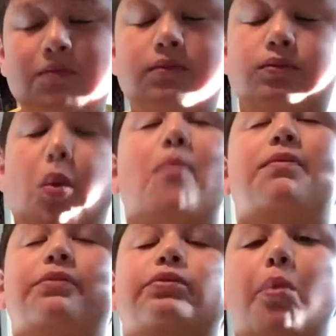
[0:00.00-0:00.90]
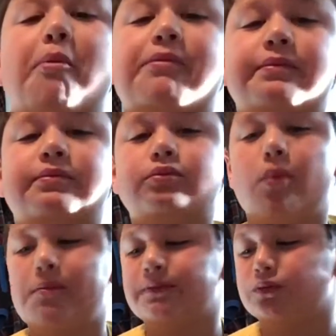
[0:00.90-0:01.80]
Hmm. Mm hmm
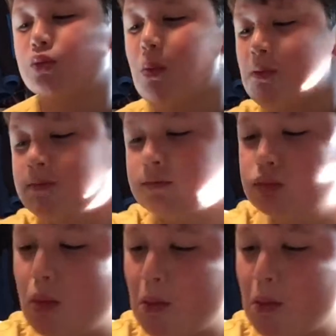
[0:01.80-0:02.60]
It's really good.